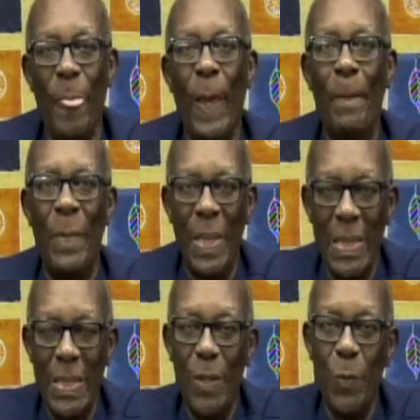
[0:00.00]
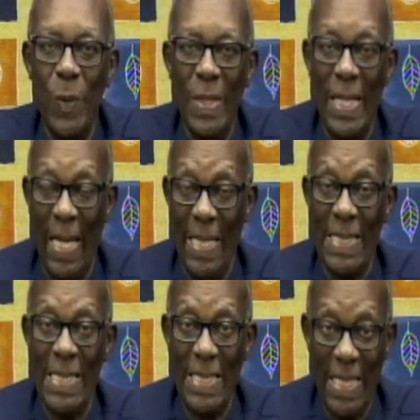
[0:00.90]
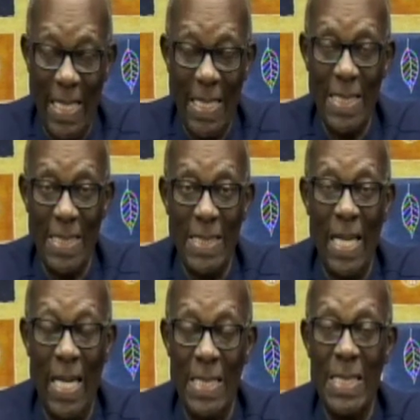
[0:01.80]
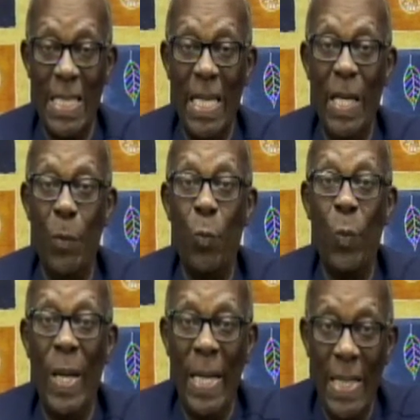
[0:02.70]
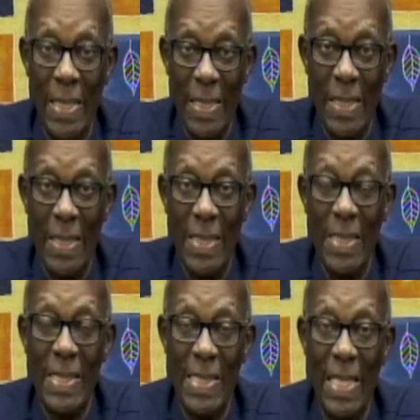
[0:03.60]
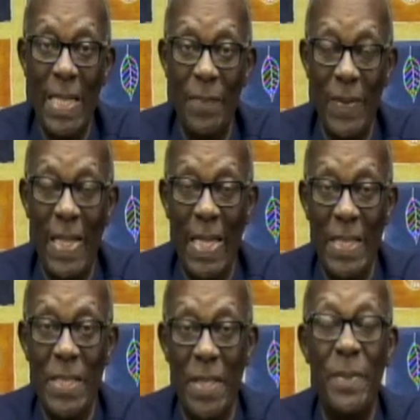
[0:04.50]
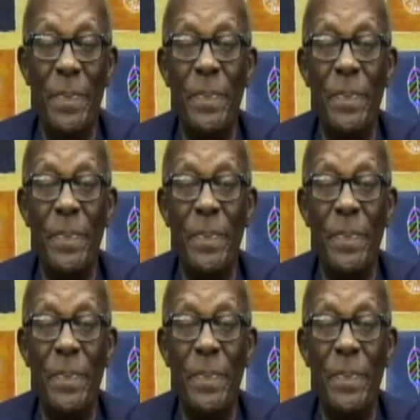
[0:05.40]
But the word estates has a wider signification,